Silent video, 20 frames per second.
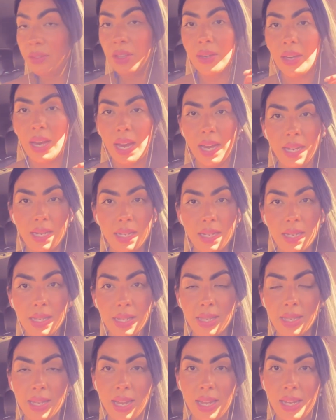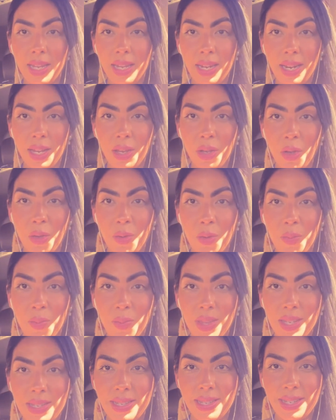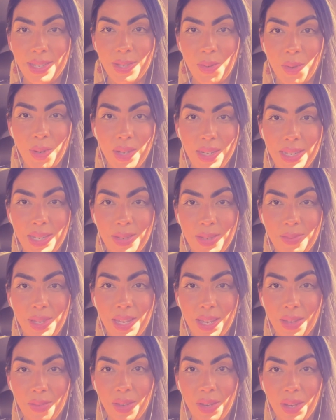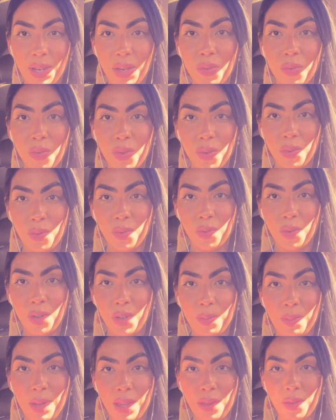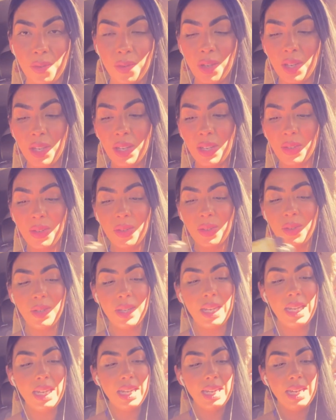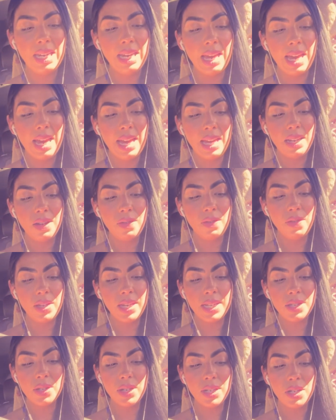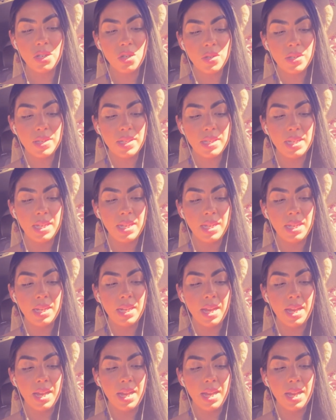you guys. I hope this is going to be a very fruitful month for you. And if you guys are interested,